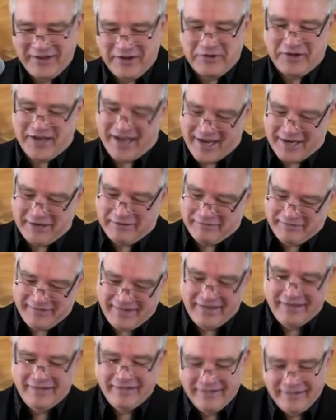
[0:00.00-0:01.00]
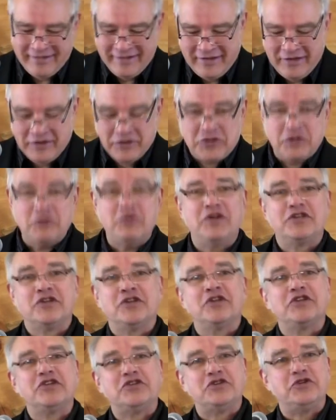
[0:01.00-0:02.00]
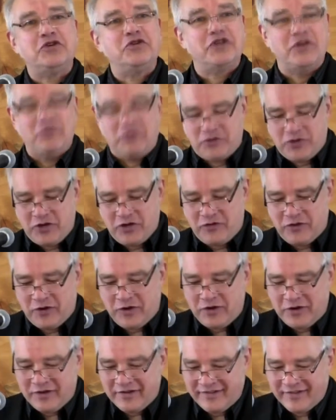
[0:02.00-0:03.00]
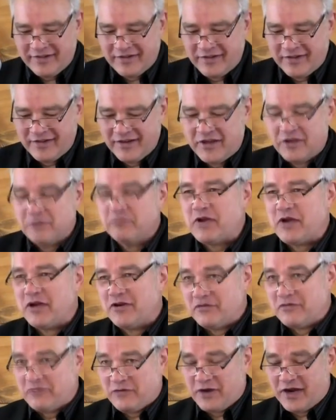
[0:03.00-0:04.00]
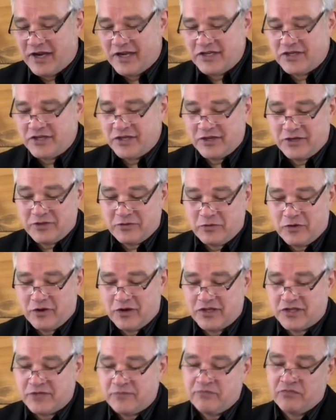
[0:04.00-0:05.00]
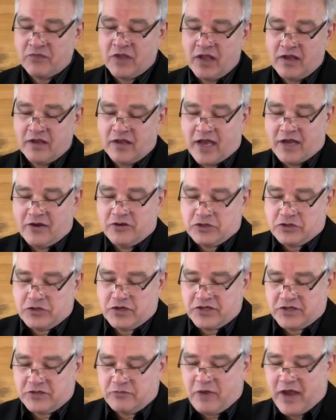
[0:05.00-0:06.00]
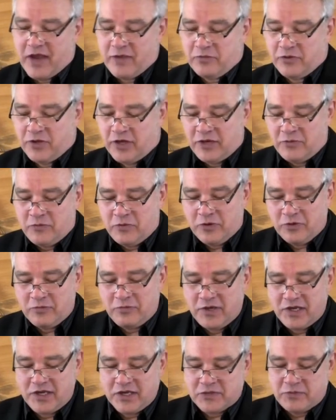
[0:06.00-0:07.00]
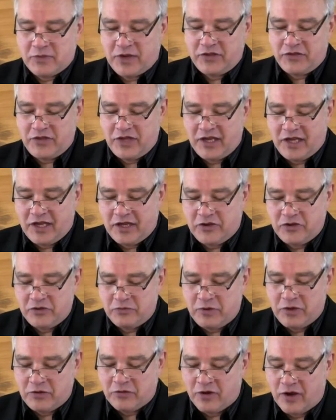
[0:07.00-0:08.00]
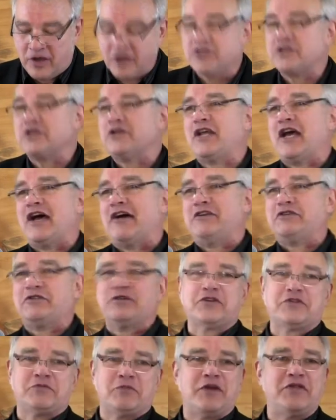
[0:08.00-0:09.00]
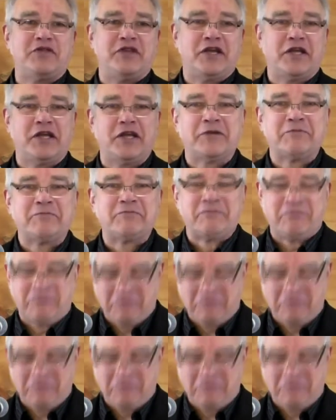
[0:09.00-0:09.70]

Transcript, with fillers: Okay. To which an astute observer paraphrased. In other words, I don't trust the Bible anymore because my thinking could be wrong, so now I trust my thinking.